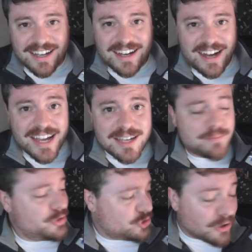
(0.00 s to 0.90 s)
I
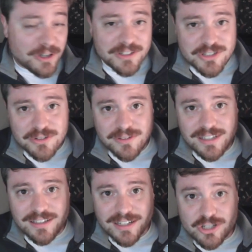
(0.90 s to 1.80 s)
am drawn to
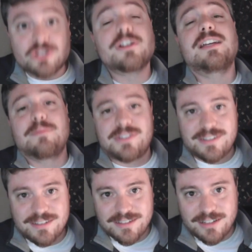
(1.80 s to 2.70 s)
the
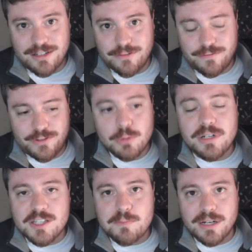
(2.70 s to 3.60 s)
extremes of human
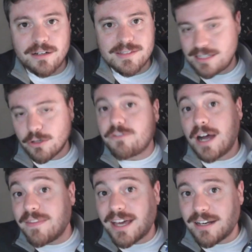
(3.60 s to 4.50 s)
experience. And you'll
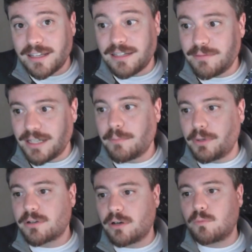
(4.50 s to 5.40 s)
find that in a
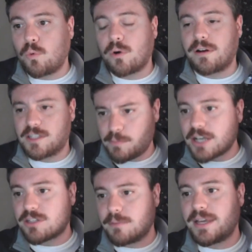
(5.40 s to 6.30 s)
book on war,
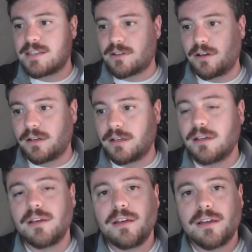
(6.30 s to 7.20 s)
especially based on
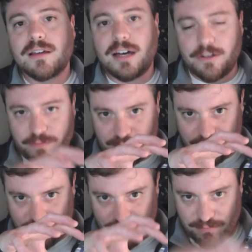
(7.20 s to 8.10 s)
kind of
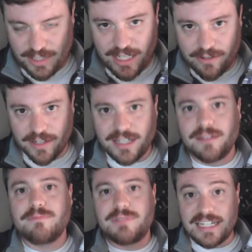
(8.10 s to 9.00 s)

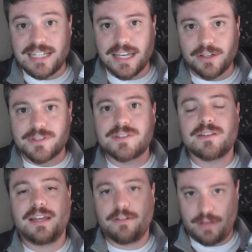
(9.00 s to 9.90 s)
nitty-gritty details
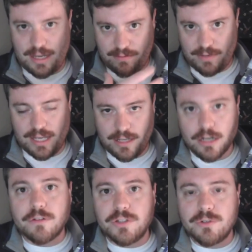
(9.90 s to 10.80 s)
and
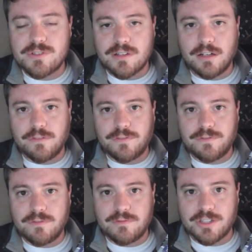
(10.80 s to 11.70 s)
interviews of
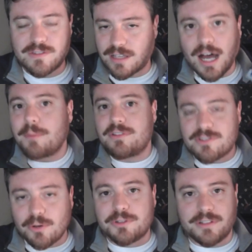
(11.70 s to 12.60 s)
just the common
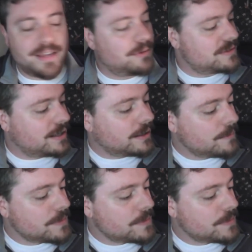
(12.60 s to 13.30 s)
soldier that was there.